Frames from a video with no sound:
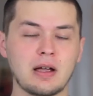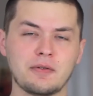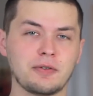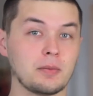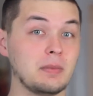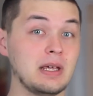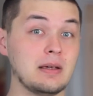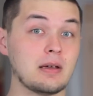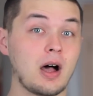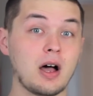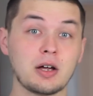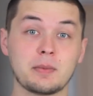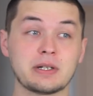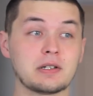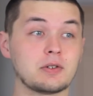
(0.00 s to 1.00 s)
Now for me,
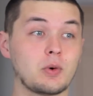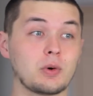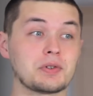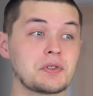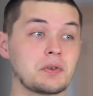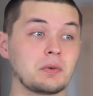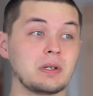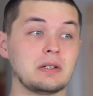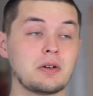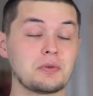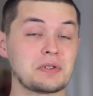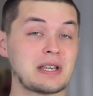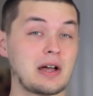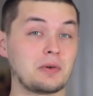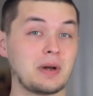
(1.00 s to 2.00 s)
augmented chords certainly
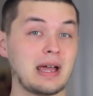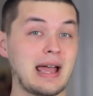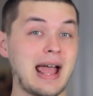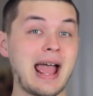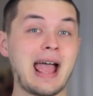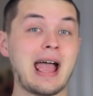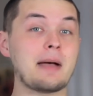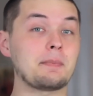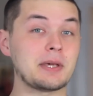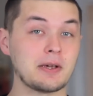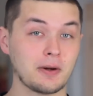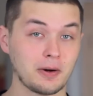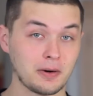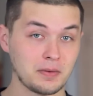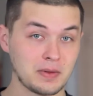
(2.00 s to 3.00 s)
don't sound
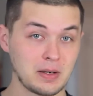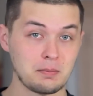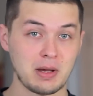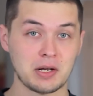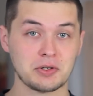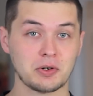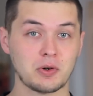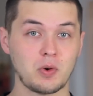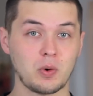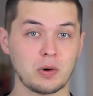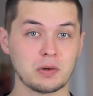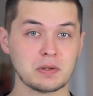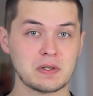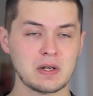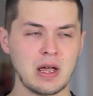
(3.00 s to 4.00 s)
happier than major
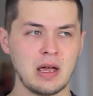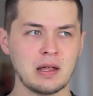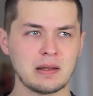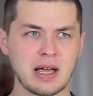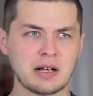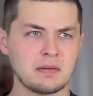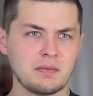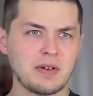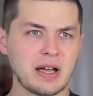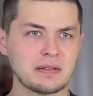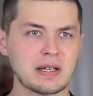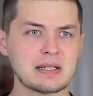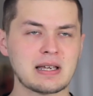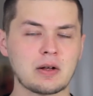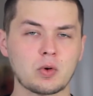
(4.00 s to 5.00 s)
chords. In
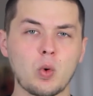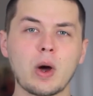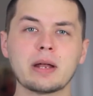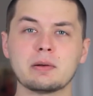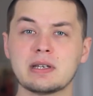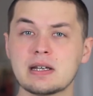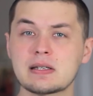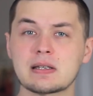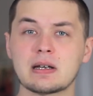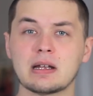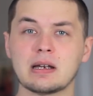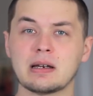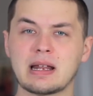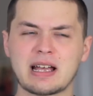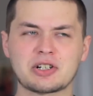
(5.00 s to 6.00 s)
fact, they sound quite
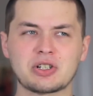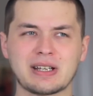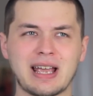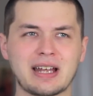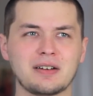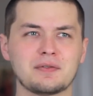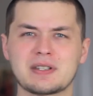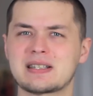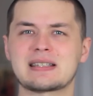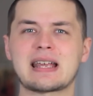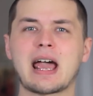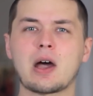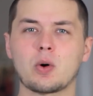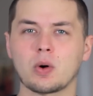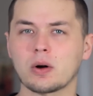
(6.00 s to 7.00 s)
dissonant and actually kind of
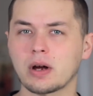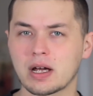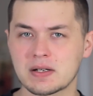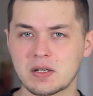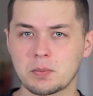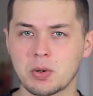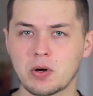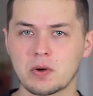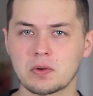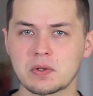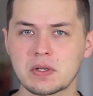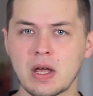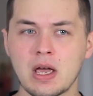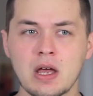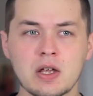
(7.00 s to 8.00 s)
sour, I
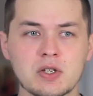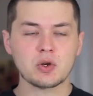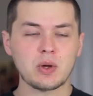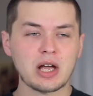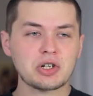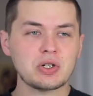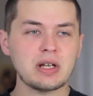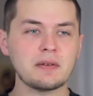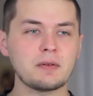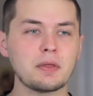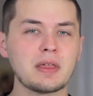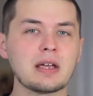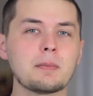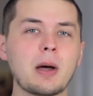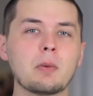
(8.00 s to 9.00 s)
suppose. So you actually have to
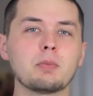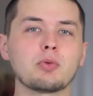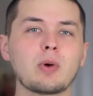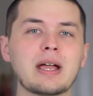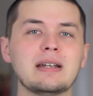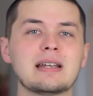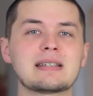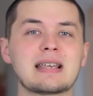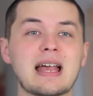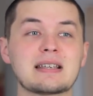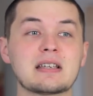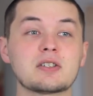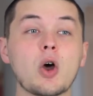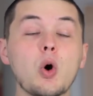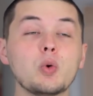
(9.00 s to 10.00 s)
think about brightness
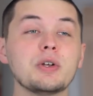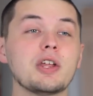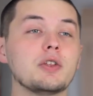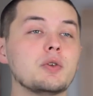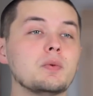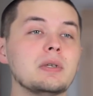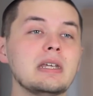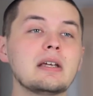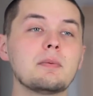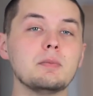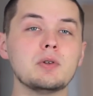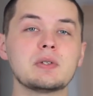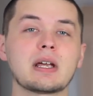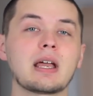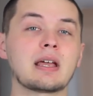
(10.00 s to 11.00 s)
as its own unique
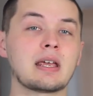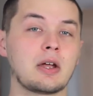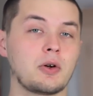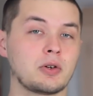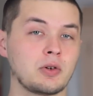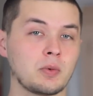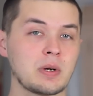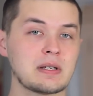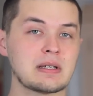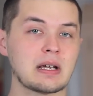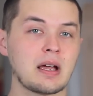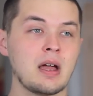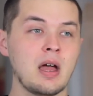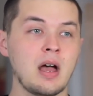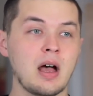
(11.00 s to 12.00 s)
music characteristic